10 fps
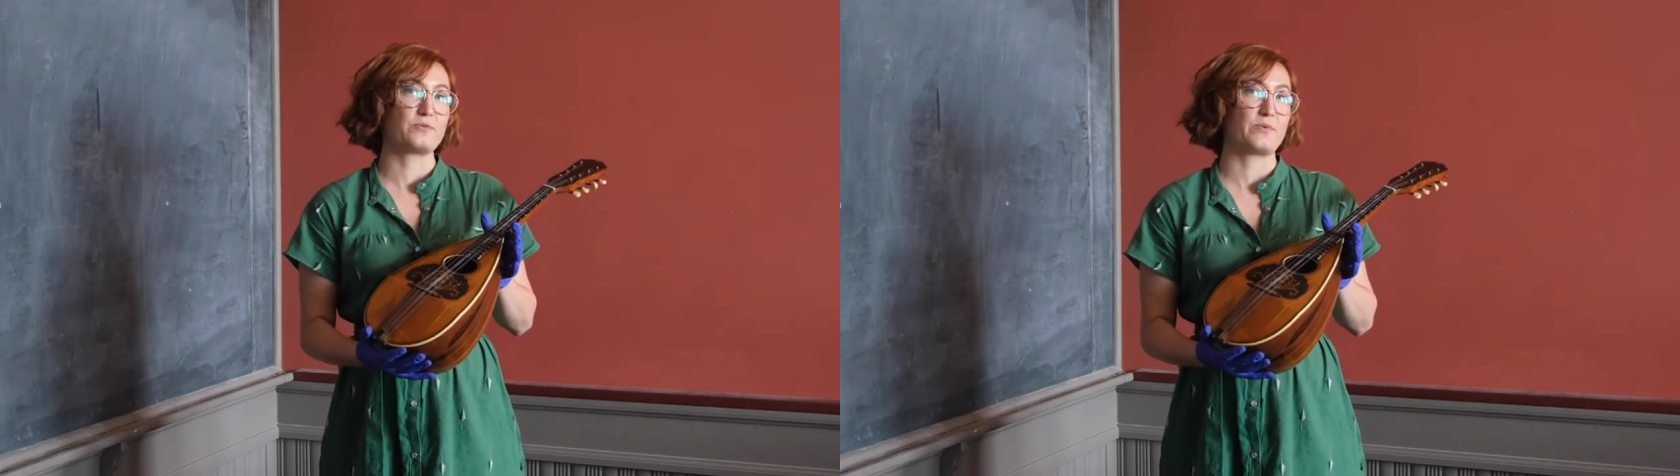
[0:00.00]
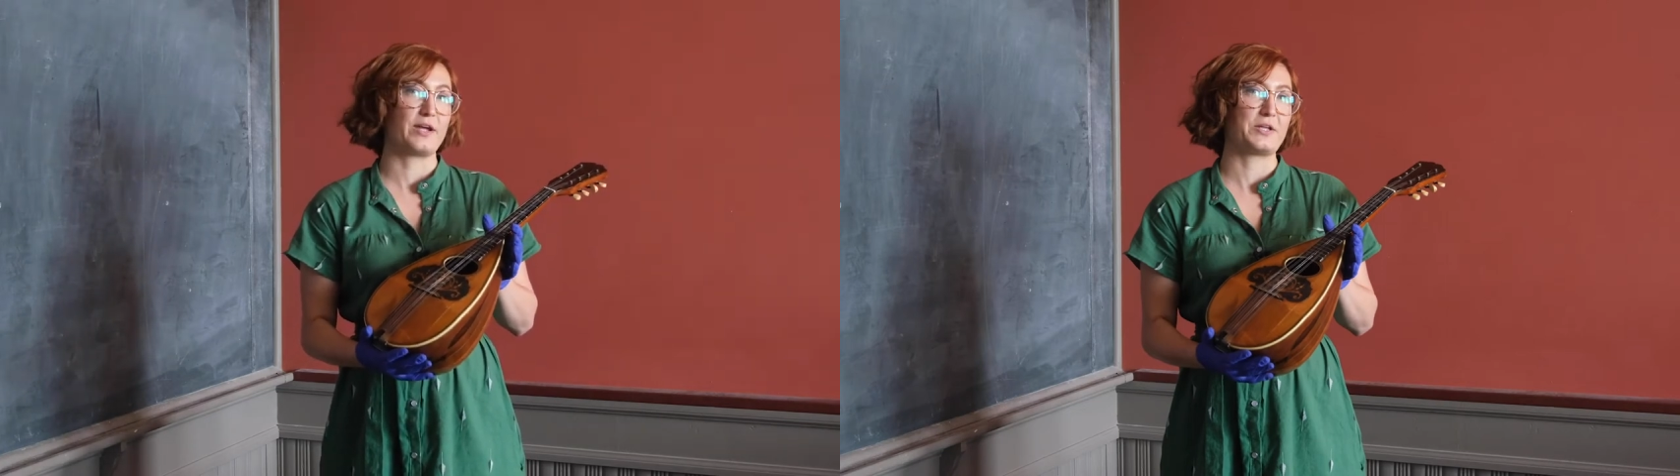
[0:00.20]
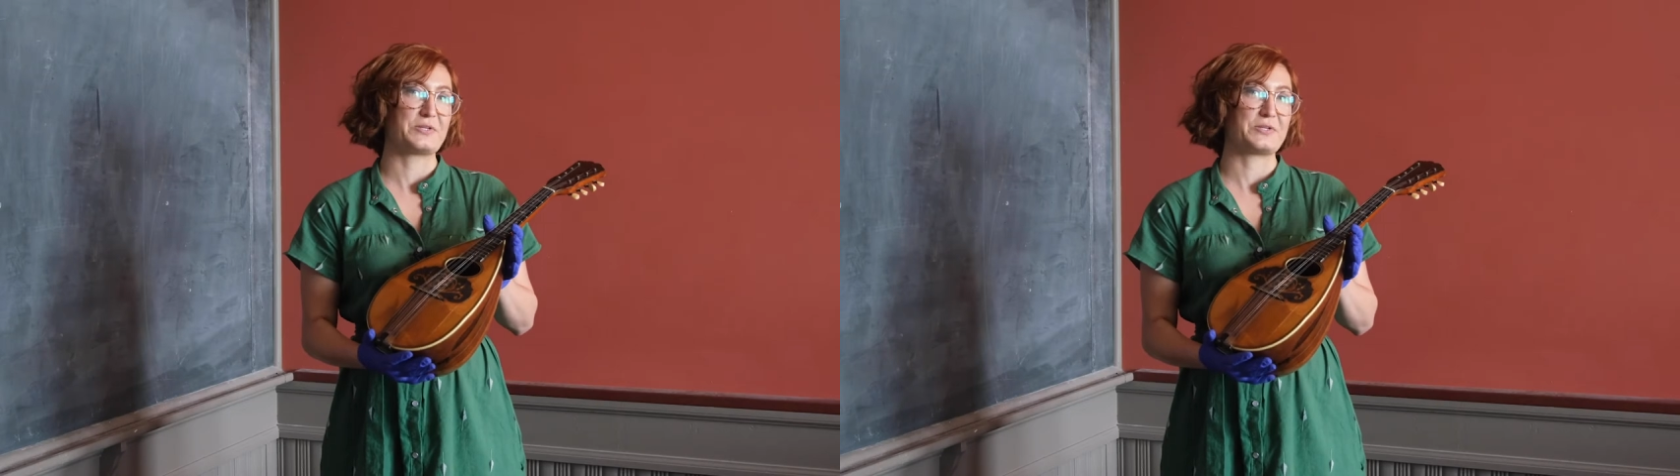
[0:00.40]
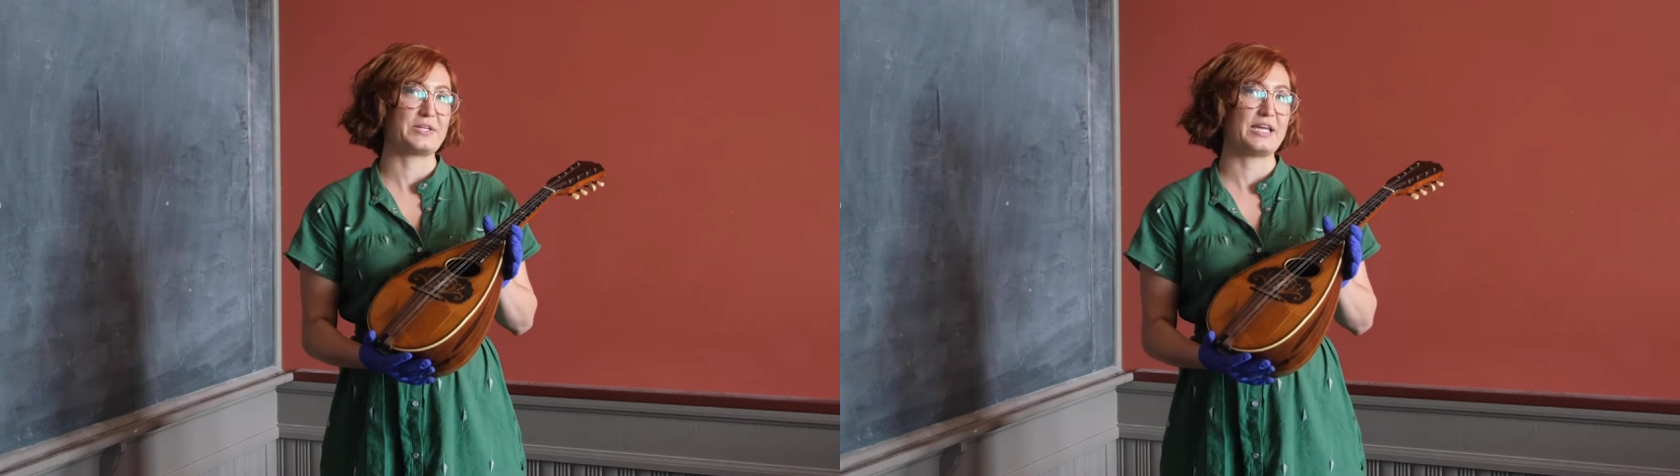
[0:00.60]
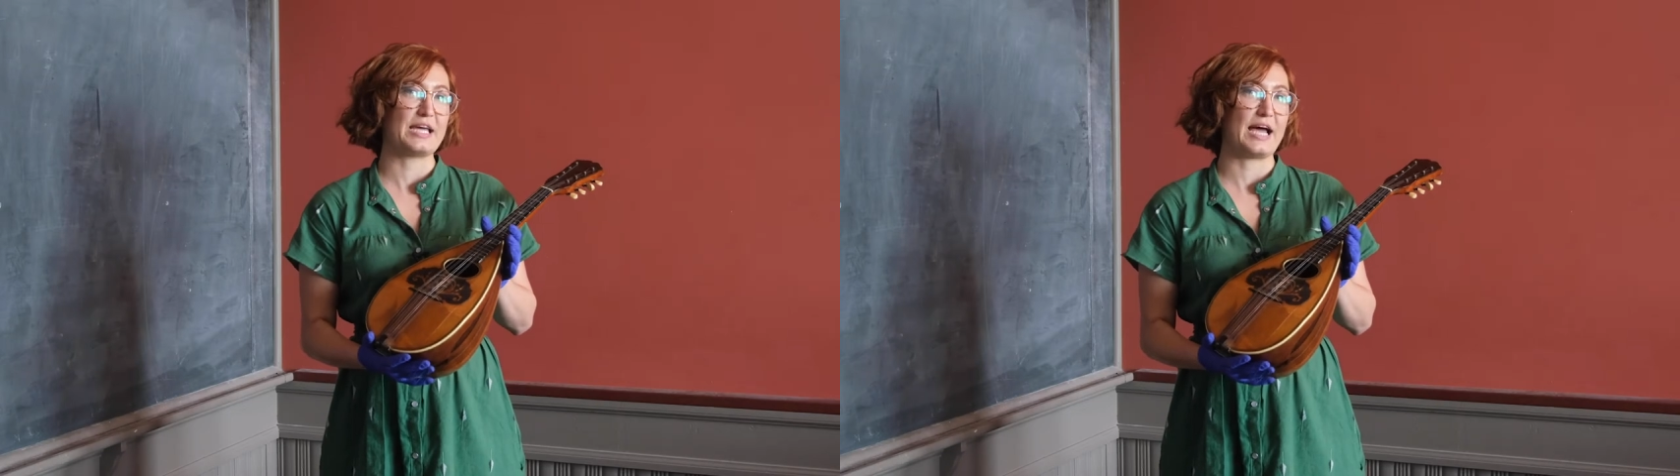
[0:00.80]

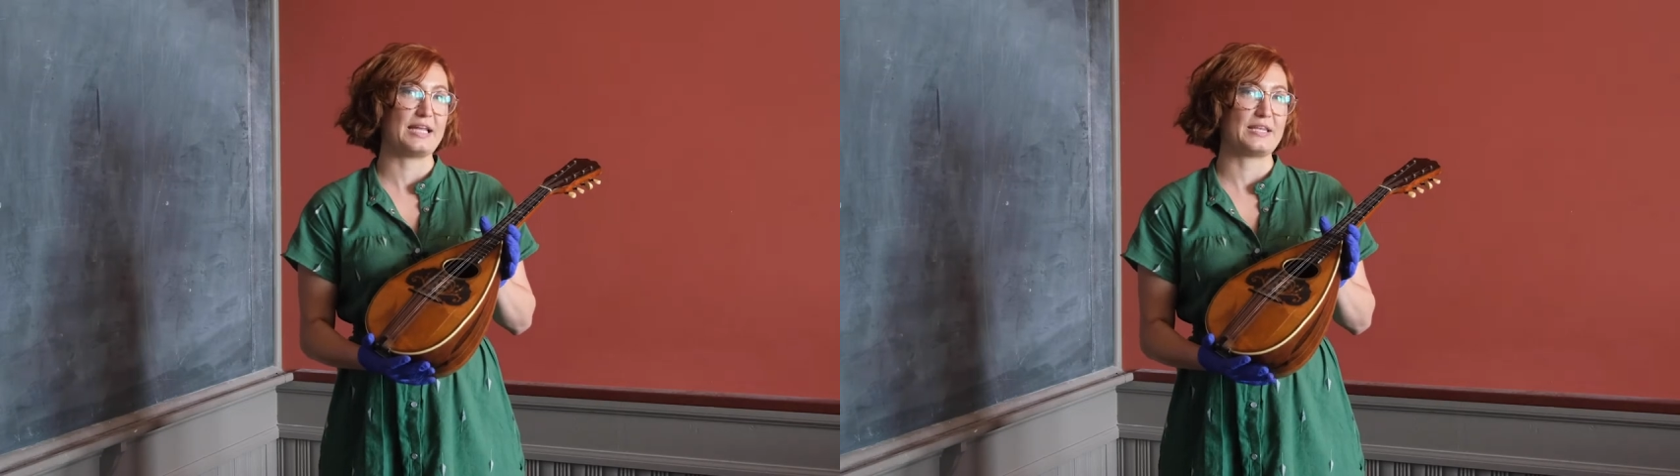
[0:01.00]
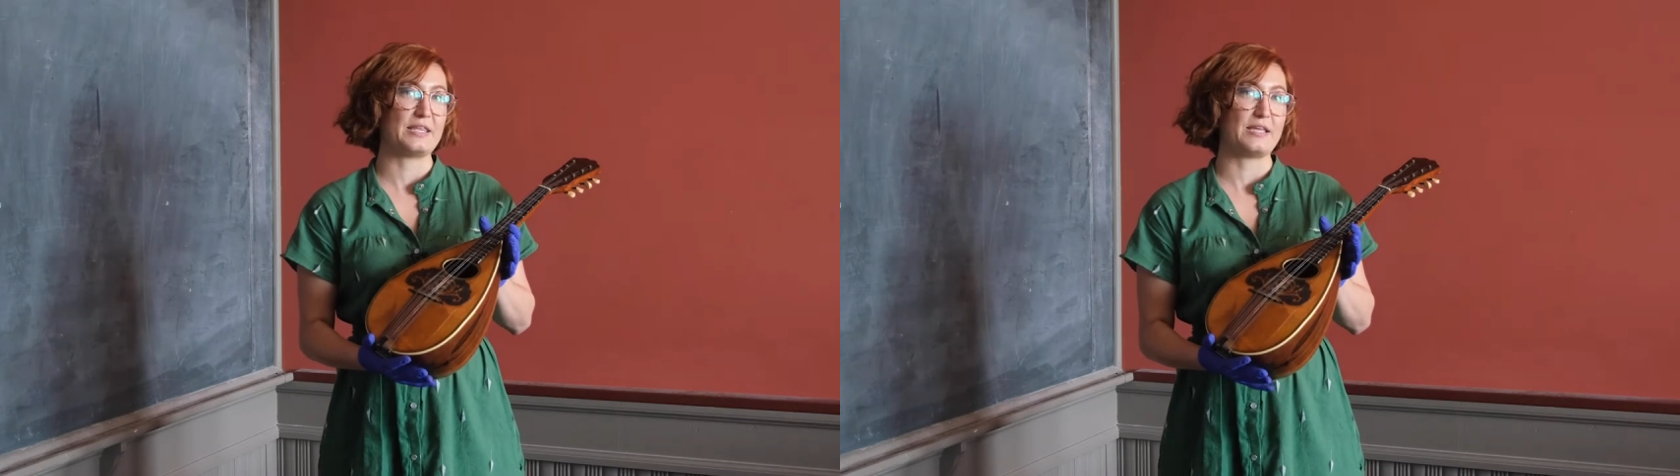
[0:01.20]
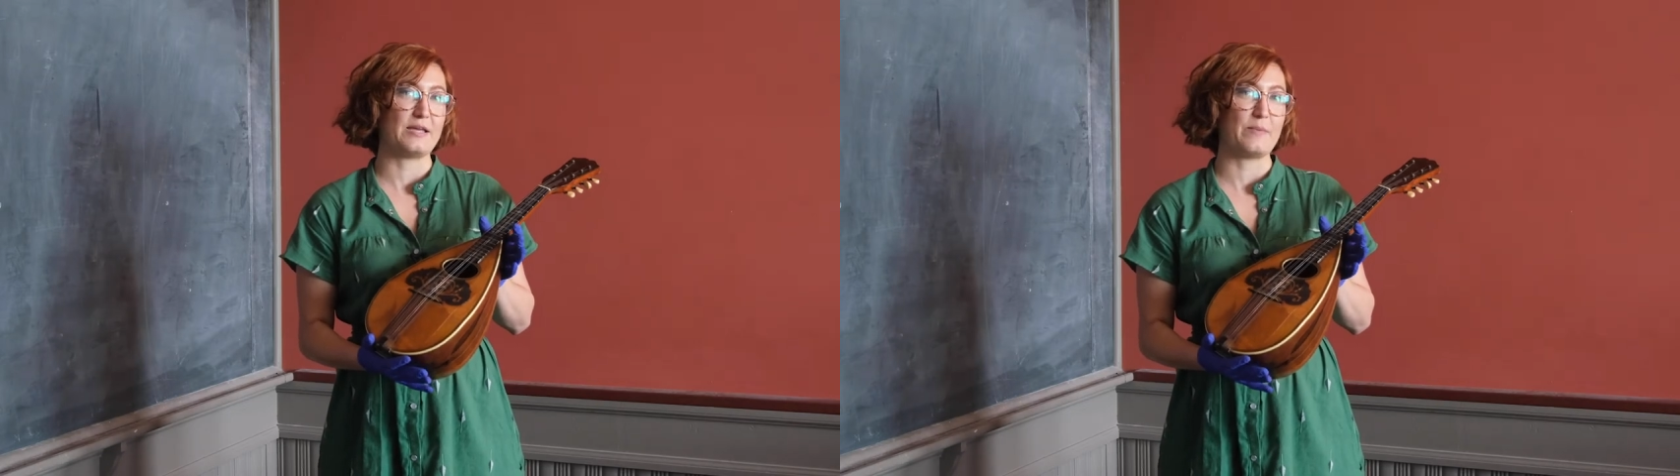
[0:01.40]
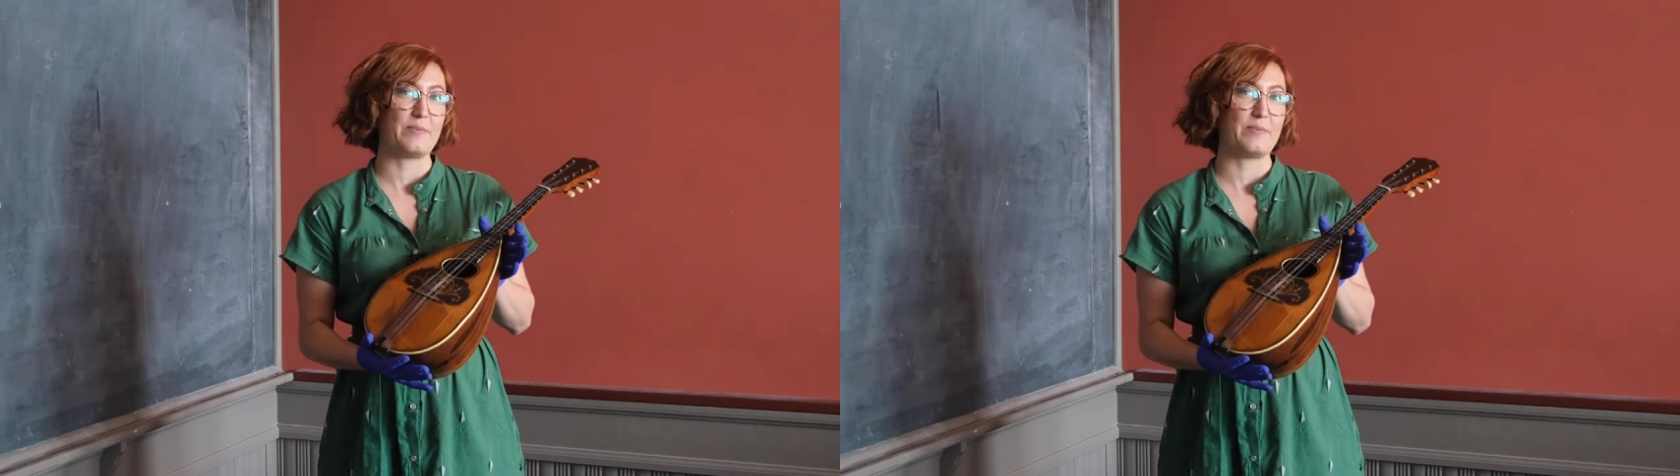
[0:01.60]
regularly at the